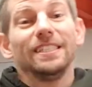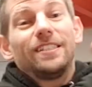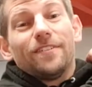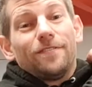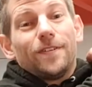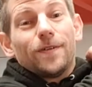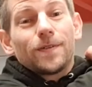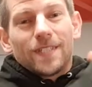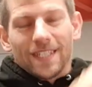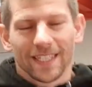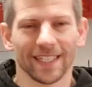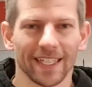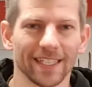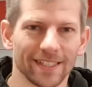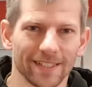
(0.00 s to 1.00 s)
to fold like
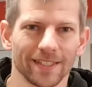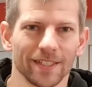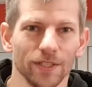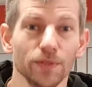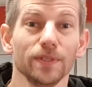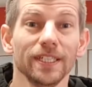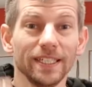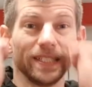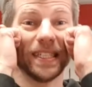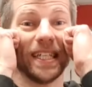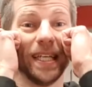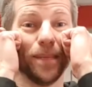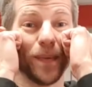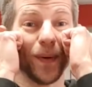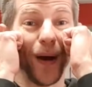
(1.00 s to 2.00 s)
this. You need to
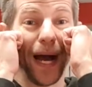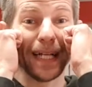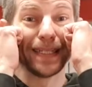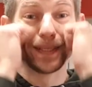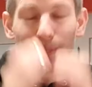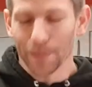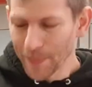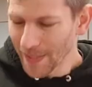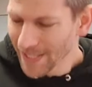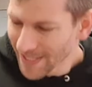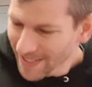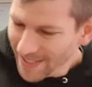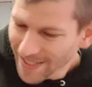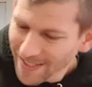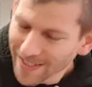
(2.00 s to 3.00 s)
keep your hands up
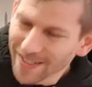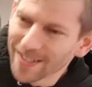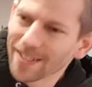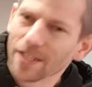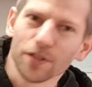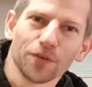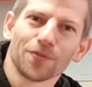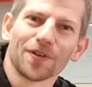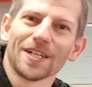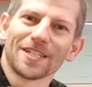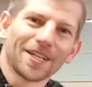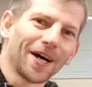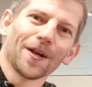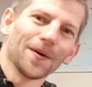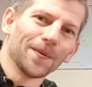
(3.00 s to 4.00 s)
in your
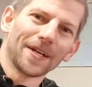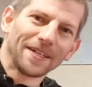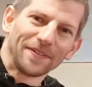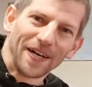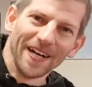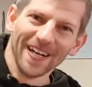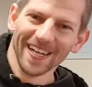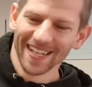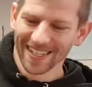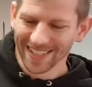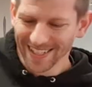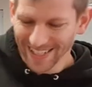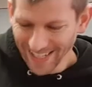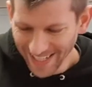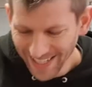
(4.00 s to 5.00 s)
freestyle or whatever,
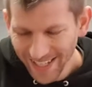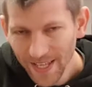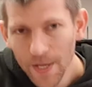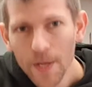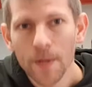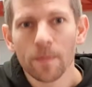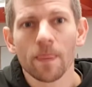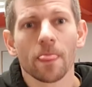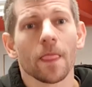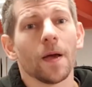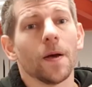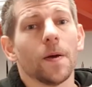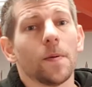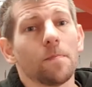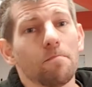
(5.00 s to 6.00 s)
okay?
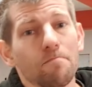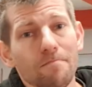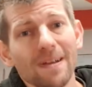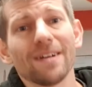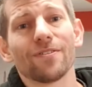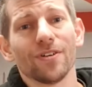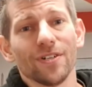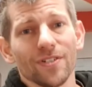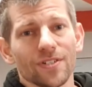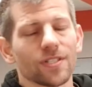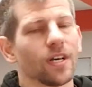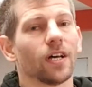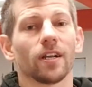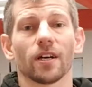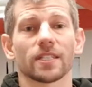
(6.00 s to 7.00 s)
Mirrors,
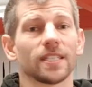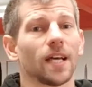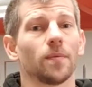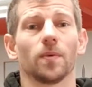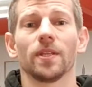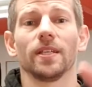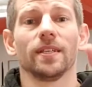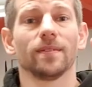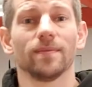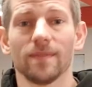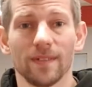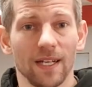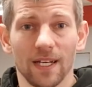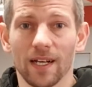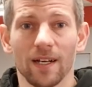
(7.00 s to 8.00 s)
and like I say, with the
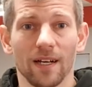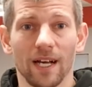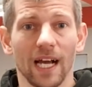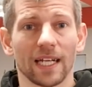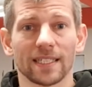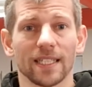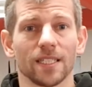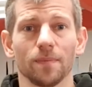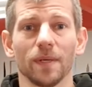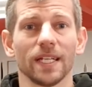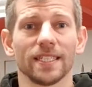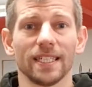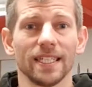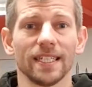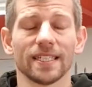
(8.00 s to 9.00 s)

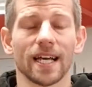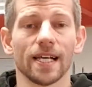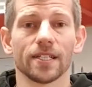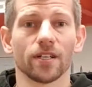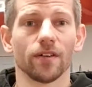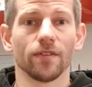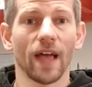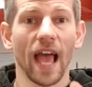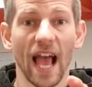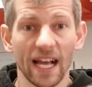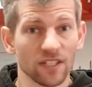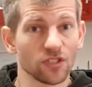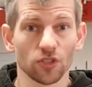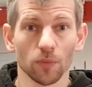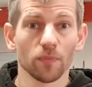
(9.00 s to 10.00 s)
accessibility these days of
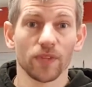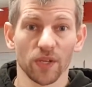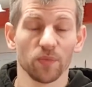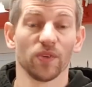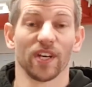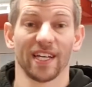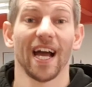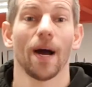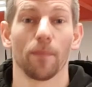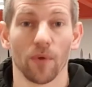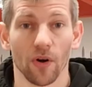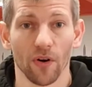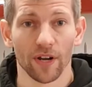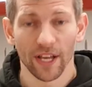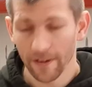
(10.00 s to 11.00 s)
something with a camera
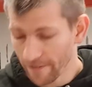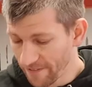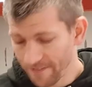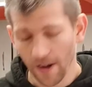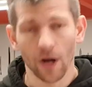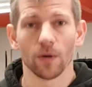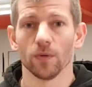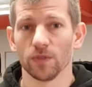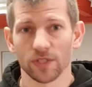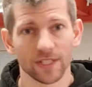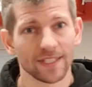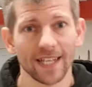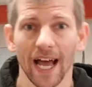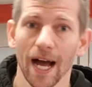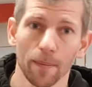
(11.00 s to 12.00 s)
on it, phones,
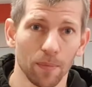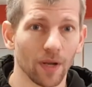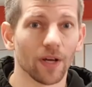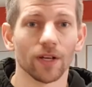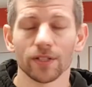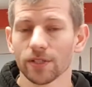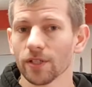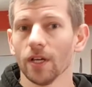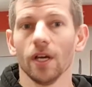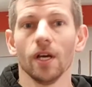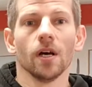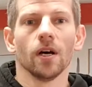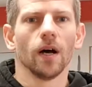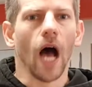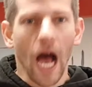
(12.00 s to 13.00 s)
tablets,
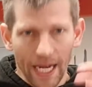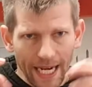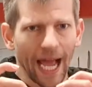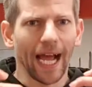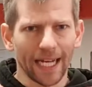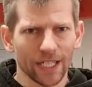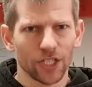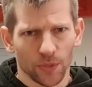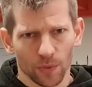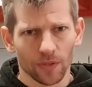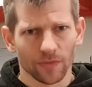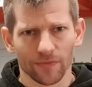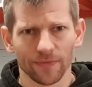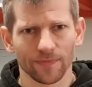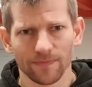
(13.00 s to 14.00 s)
an
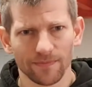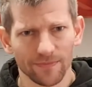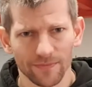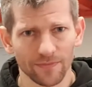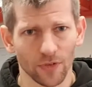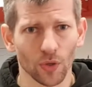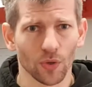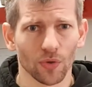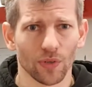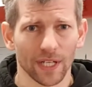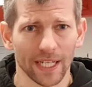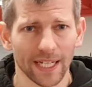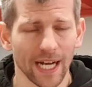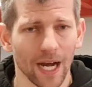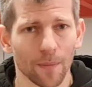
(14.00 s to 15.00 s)
actual recording
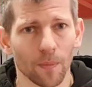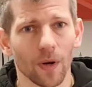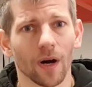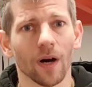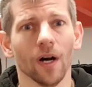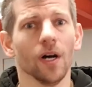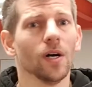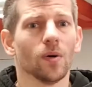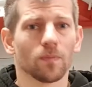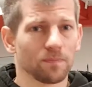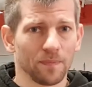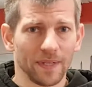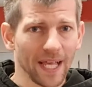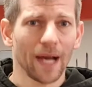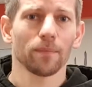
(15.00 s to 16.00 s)
camera,
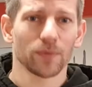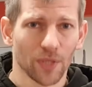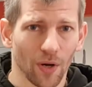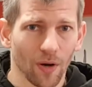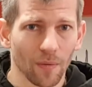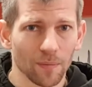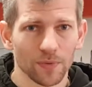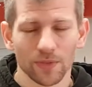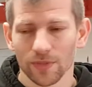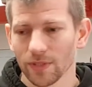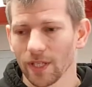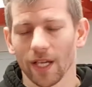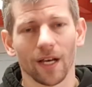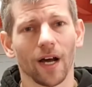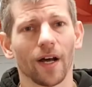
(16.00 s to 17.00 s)
laptops,
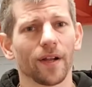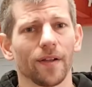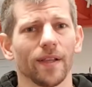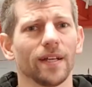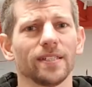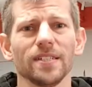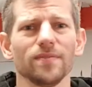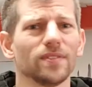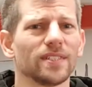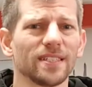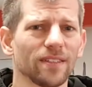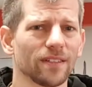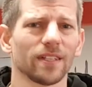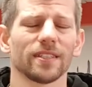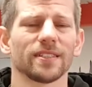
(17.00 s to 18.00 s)
yeah, there's even
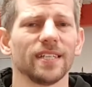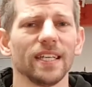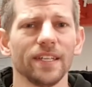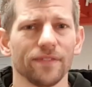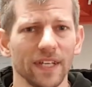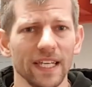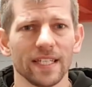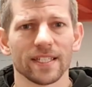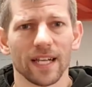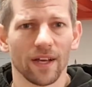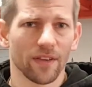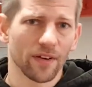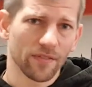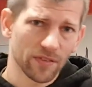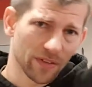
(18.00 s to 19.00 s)
like TVs now that
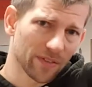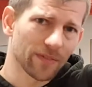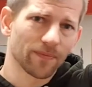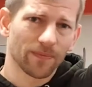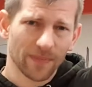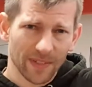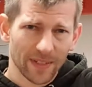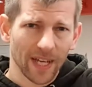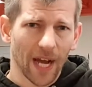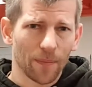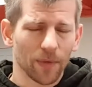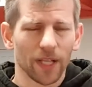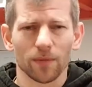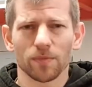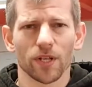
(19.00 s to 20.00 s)
have got the camera in
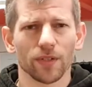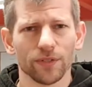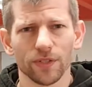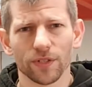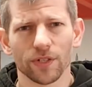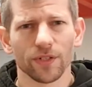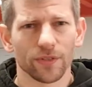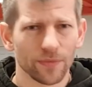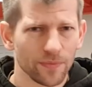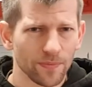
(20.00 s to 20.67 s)
them so you can do